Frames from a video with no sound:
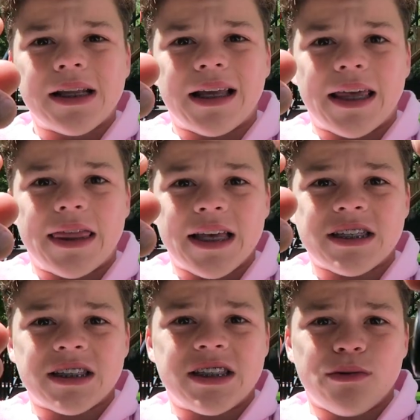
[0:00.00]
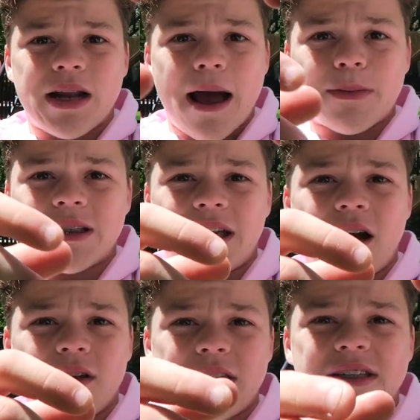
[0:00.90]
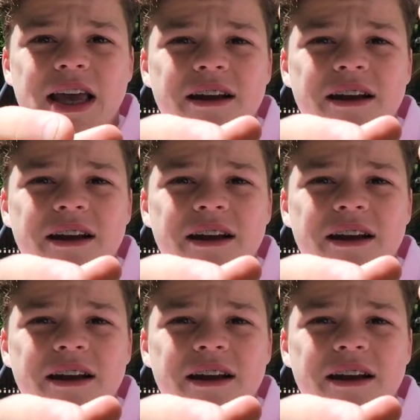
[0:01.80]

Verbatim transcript: and land it like this and see what happens like on this